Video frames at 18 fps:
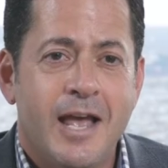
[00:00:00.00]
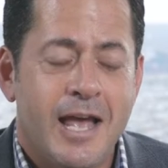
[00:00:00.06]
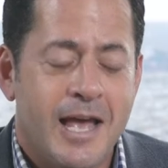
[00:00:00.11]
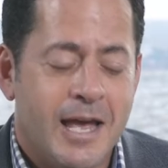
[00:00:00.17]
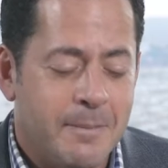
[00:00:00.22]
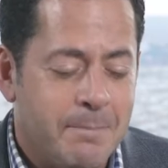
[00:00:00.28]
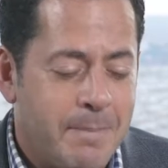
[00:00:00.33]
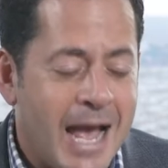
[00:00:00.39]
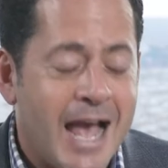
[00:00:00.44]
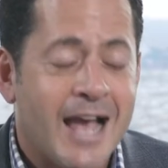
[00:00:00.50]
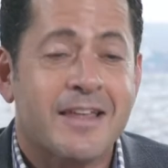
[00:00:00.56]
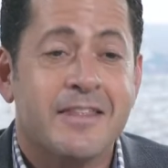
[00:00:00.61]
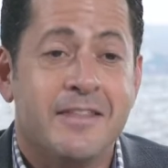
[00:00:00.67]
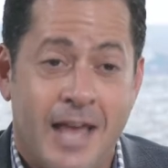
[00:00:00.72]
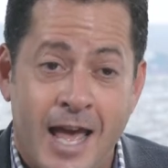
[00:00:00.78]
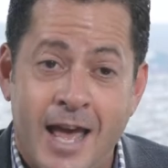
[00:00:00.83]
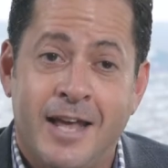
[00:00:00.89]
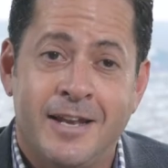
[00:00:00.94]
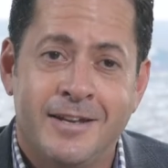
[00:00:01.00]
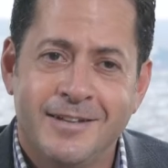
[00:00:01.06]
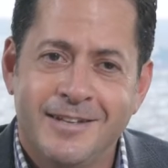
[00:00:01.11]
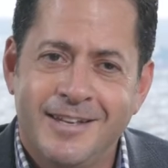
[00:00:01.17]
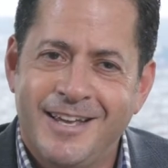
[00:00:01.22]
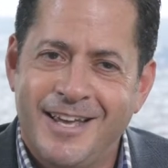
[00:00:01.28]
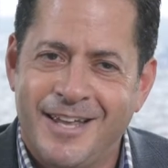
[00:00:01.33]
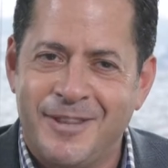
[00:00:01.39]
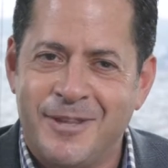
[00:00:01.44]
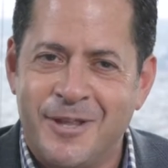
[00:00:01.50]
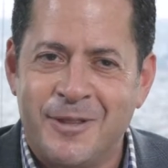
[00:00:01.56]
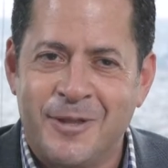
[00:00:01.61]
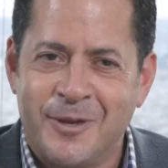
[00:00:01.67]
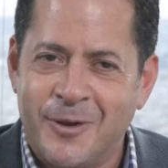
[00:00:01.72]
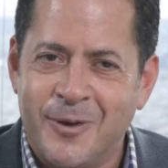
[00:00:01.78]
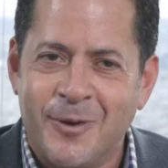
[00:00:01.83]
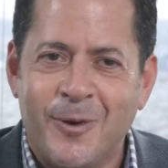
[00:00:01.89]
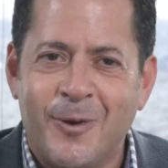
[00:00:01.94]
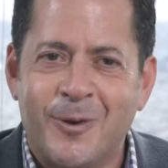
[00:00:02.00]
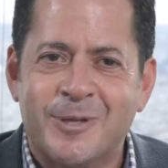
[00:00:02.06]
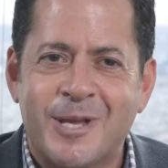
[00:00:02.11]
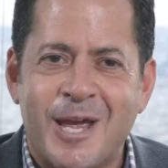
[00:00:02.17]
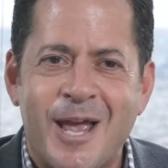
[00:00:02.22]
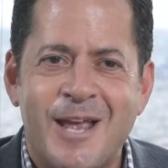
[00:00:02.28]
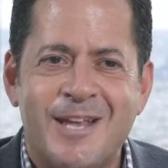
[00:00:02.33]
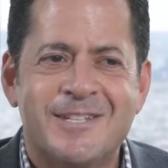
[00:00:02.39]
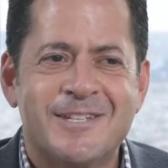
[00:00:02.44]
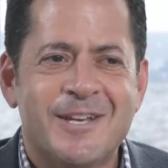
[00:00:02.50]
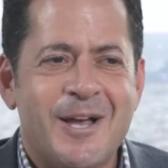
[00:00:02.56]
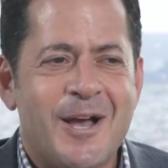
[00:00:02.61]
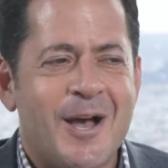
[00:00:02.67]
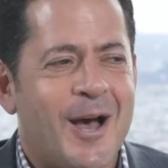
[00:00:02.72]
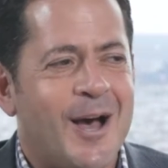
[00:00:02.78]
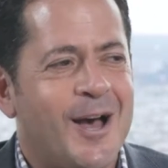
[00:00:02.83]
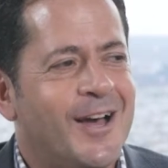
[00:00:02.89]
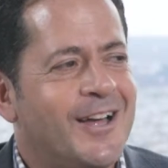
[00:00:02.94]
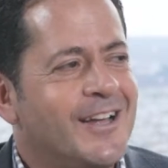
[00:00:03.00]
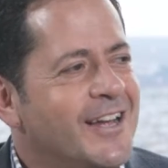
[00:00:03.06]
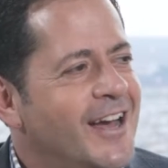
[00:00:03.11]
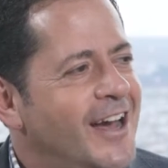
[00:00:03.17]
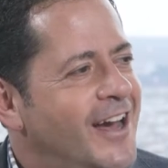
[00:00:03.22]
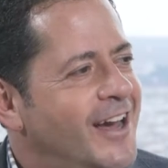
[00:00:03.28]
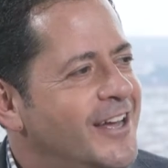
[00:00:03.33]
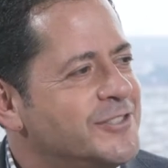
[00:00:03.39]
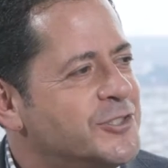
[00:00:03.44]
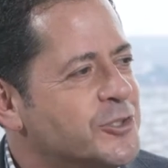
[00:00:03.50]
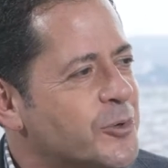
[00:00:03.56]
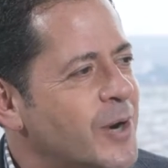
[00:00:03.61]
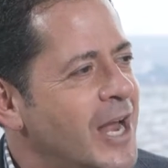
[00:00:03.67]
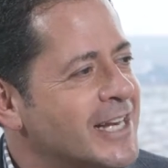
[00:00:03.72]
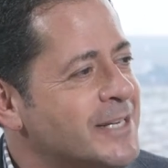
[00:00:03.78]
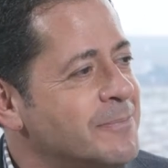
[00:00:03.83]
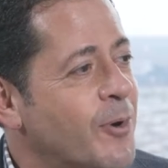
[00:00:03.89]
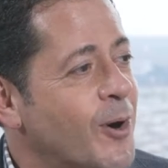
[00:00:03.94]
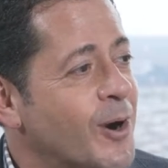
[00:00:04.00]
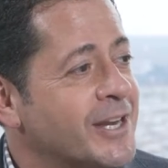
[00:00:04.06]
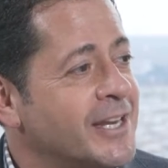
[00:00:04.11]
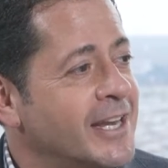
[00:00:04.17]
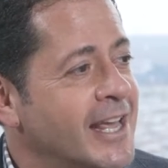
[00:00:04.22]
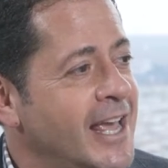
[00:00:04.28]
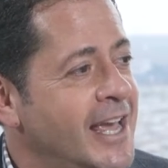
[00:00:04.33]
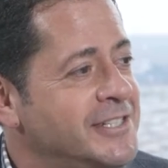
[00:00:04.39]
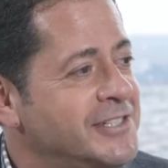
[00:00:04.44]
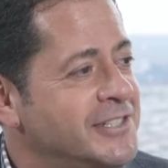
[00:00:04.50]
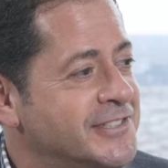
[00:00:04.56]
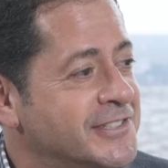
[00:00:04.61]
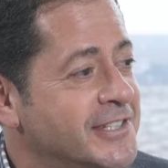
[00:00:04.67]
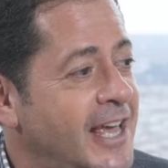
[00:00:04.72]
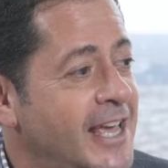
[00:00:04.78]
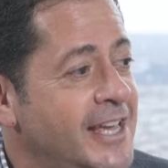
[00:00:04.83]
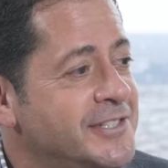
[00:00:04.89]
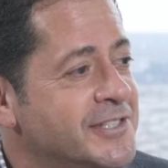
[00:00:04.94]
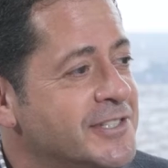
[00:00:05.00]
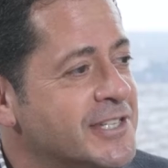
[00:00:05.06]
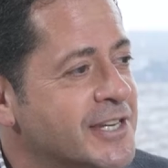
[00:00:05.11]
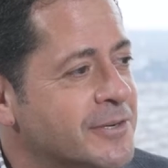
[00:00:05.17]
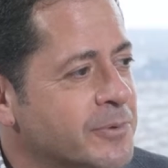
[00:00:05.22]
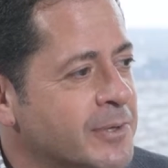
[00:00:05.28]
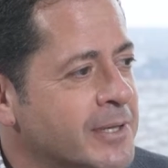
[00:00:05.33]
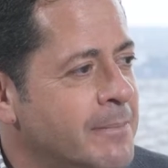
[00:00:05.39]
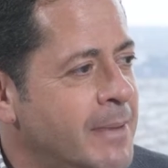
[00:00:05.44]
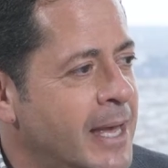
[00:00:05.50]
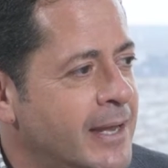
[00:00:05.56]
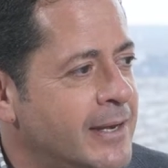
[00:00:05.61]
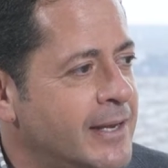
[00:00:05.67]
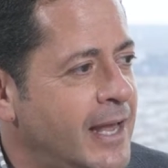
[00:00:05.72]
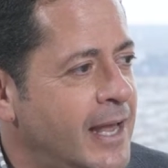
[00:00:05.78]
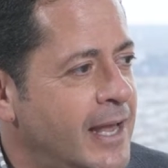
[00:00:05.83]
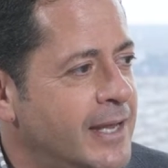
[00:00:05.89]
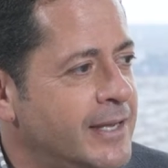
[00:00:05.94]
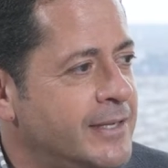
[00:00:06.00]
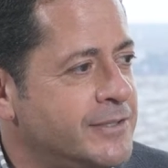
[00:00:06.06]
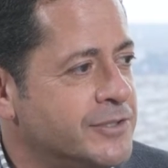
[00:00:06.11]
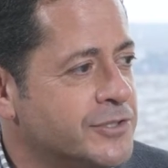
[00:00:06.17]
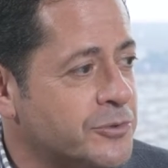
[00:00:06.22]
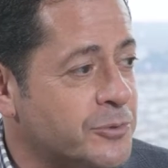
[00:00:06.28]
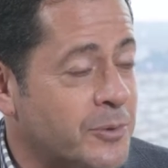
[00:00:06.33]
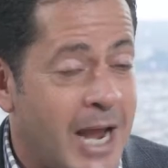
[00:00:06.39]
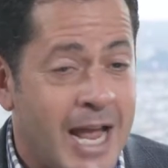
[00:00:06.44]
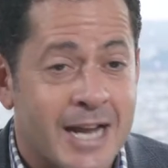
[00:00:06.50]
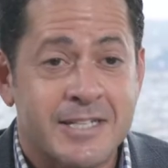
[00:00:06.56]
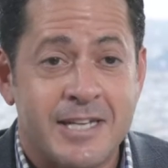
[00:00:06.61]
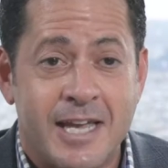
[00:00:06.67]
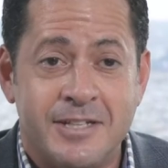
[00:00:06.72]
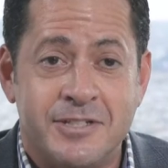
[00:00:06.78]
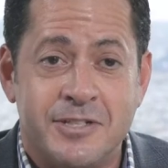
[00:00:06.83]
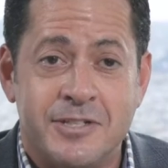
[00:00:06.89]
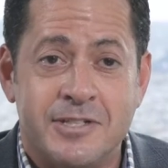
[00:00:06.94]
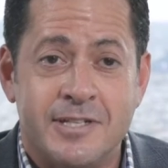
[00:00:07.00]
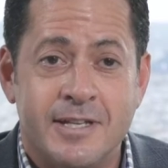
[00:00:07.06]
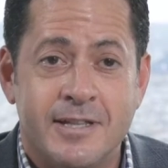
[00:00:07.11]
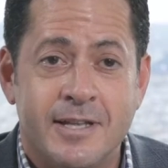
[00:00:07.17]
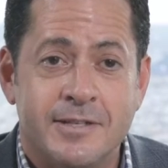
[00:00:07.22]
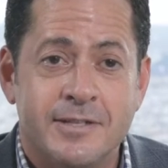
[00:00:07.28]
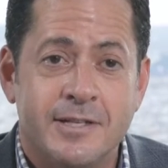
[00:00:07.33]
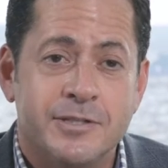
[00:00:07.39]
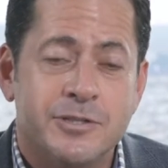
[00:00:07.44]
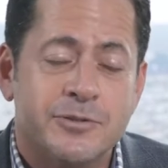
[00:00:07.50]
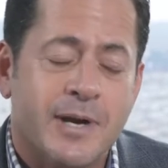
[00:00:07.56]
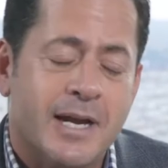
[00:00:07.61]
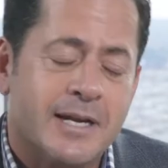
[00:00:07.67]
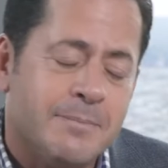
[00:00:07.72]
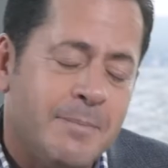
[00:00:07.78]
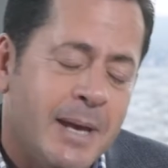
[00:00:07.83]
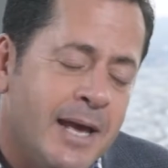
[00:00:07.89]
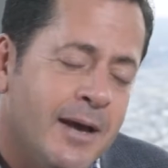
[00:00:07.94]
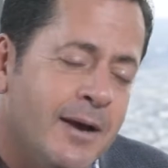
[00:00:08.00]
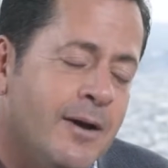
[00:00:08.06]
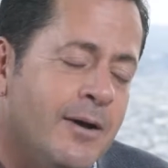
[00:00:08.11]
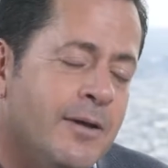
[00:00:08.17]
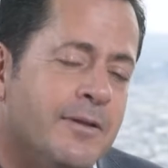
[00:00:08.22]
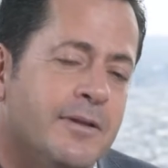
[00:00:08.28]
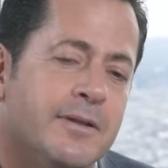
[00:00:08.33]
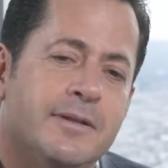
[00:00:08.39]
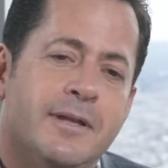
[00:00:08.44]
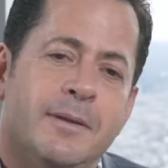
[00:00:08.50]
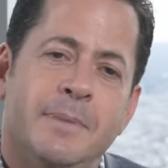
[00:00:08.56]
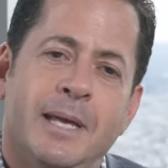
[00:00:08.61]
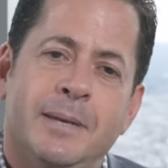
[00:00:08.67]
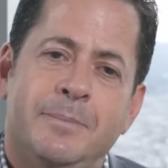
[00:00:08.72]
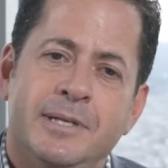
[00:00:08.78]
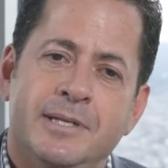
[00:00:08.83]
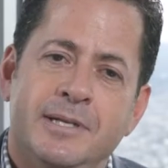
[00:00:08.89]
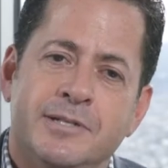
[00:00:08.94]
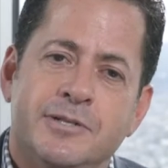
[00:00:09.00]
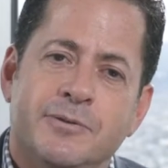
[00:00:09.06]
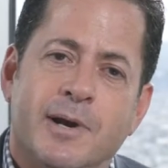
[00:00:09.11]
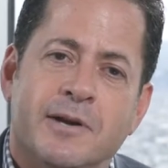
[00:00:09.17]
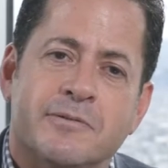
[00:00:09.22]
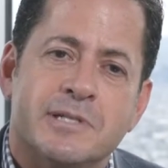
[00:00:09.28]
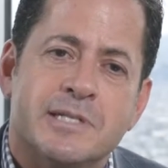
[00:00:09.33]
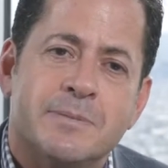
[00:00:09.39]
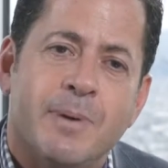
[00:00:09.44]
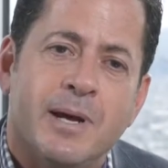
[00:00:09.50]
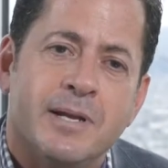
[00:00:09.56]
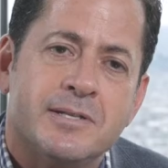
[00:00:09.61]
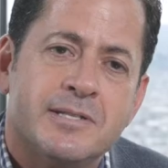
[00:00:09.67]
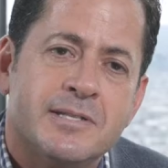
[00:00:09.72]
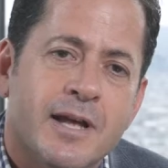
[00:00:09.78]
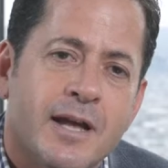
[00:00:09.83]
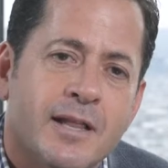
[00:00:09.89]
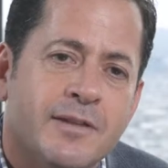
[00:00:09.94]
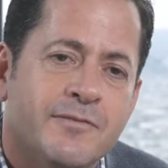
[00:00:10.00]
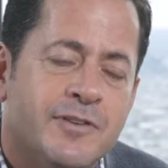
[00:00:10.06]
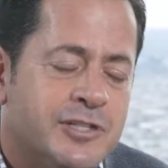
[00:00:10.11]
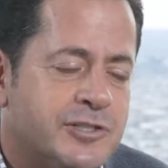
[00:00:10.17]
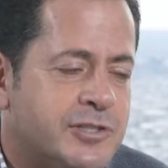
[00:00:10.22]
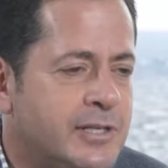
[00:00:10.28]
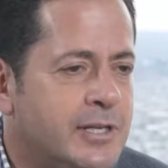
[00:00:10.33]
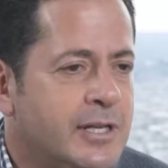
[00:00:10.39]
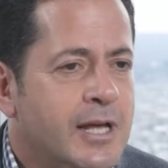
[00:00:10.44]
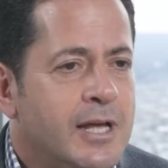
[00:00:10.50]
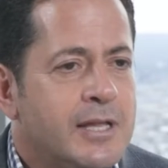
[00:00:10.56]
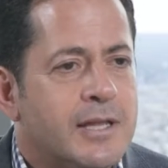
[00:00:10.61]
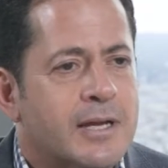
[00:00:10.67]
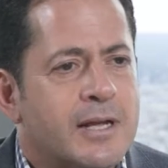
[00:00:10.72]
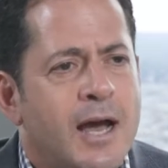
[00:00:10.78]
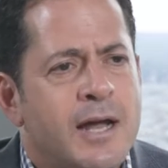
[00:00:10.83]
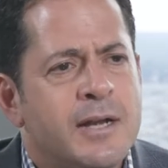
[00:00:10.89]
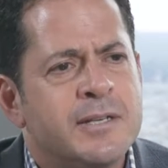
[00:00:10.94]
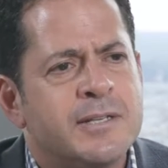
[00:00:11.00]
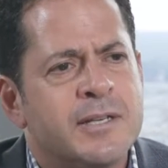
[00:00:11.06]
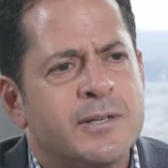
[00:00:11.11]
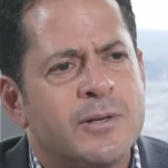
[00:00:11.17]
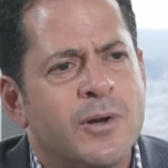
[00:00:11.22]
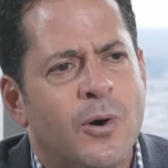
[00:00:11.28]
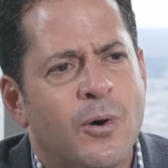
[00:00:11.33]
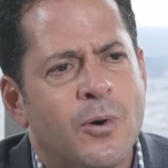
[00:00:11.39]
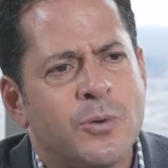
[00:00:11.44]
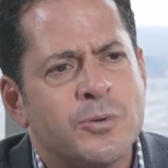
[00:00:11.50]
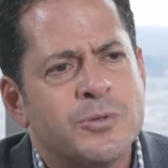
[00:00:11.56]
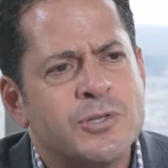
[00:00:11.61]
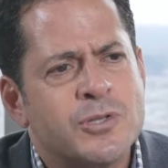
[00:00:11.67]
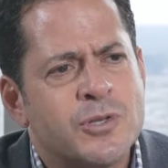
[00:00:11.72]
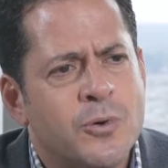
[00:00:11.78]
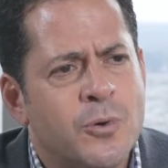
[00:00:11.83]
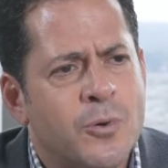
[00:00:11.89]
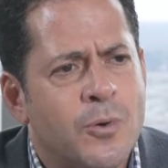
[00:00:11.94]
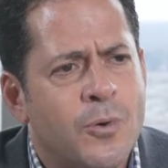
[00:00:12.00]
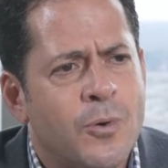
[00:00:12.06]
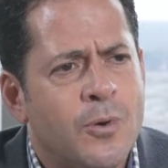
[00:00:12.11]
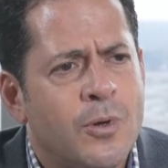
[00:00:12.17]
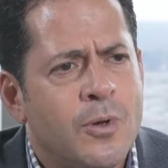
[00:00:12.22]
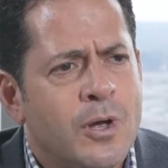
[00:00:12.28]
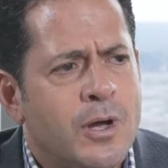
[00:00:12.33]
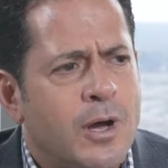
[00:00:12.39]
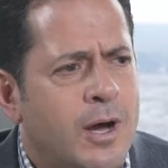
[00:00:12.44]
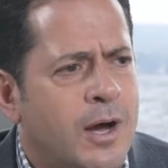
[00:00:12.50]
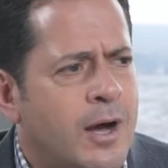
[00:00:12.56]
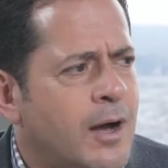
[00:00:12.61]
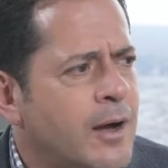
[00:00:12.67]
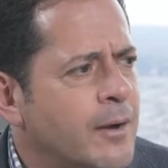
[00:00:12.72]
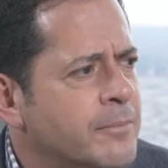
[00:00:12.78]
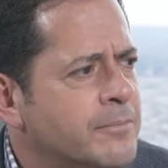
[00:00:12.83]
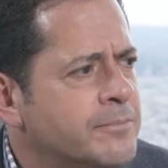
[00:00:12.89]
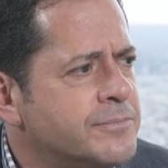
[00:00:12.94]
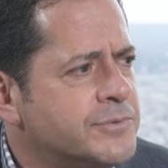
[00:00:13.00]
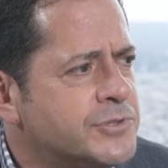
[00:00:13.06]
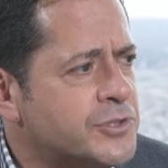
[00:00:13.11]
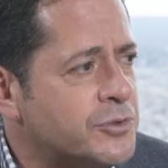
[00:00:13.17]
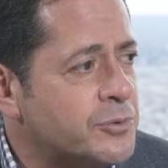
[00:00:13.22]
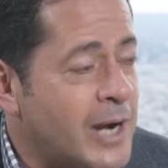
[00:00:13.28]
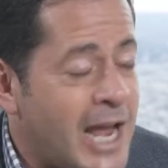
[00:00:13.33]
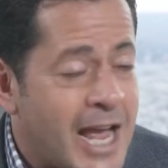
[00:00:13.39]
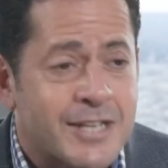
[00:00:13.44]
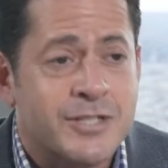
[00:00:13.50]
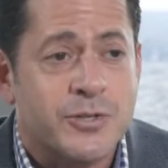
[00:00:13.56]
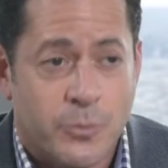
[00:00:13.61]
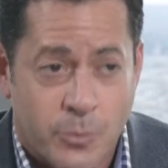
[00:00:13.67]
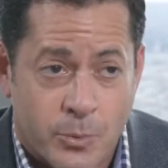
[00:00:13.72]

And back then, in, in the good old days, uh, a direct marketing agency really meant a direct agency that did direct mail, that maybe did direct response television, that kind of did old school um, direct